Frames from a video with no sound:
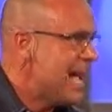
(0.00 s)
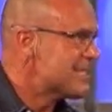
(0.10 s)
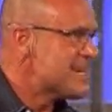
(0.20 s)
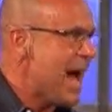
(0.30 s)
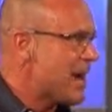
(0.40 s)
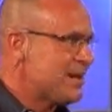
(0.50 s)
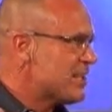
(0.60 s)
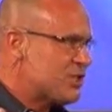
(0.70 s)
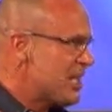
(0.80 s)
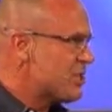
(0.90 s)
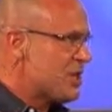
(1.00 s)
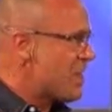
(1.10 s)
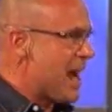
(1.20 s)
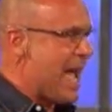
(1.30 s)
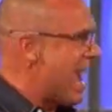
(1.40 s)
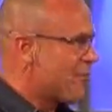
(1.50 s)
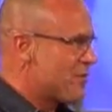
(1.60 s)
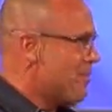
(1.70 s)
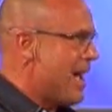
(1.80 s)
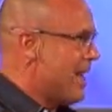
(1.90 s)
It's not a decision that I have
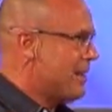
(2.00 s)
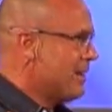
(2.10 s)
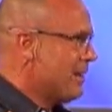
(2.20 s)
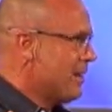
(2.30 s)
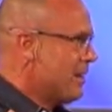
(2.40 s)
to make.